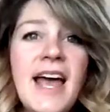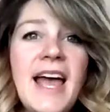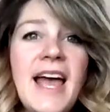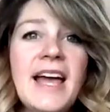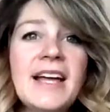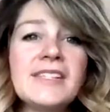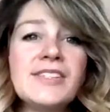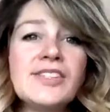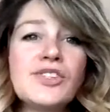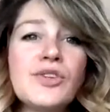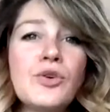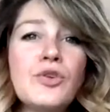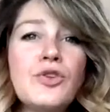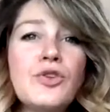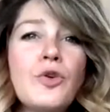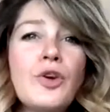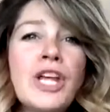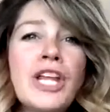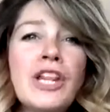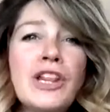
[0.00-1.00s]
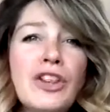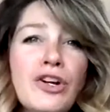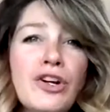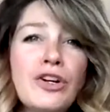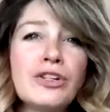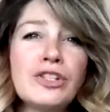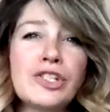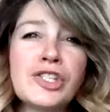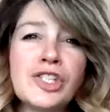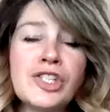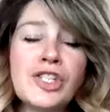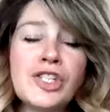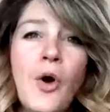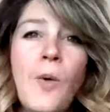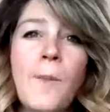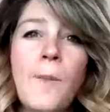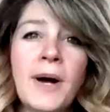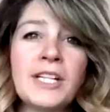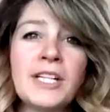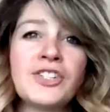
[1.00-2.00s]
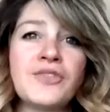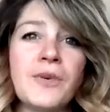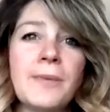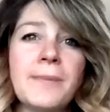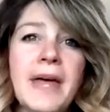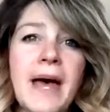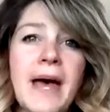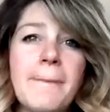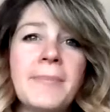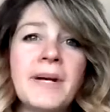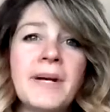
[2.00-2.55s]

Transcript: And so you can learn so much from that.